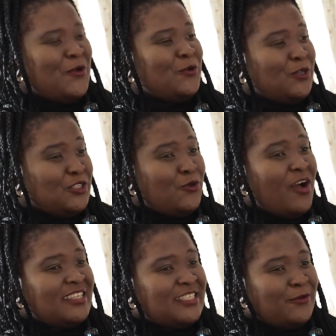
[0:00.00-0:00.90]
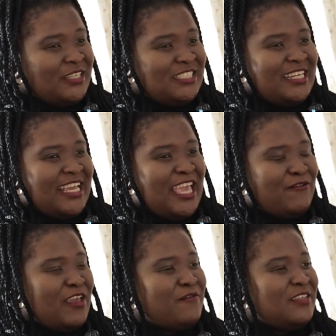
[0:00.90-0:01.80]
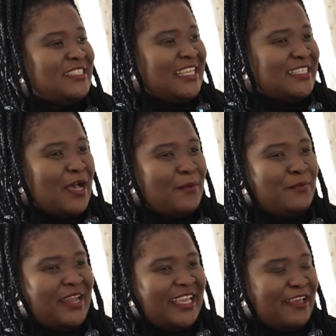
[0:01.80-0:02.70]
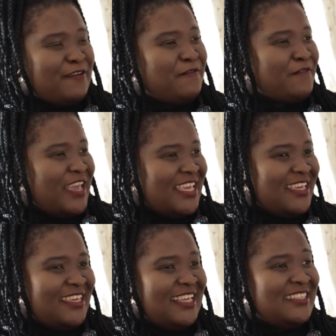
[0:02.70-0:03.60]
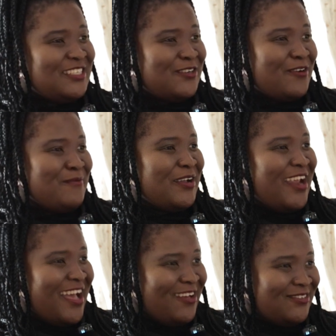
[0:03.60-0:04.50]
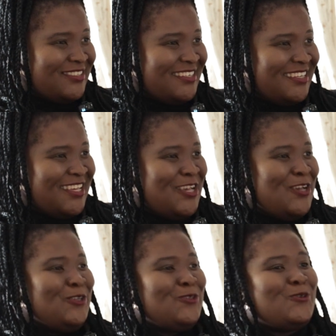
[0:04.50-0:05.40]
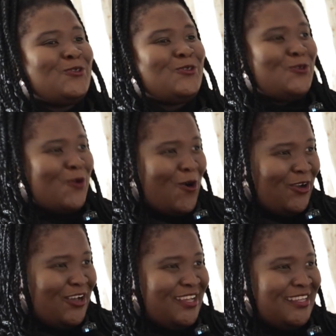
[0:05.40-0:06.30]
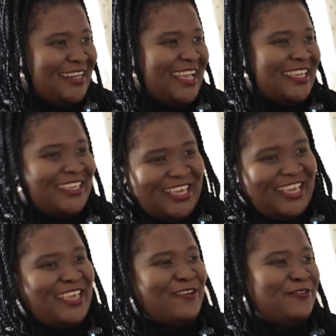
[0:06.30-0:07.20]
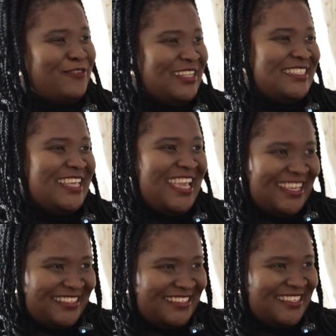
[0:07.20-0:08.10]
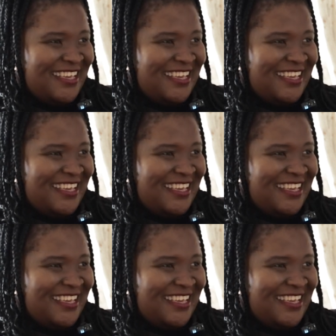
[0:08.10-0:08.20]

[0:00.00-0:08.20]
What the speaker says: no, because you asked the question like, have you ever set up like a fake Instagram account to stalk like a girlfriend's ex?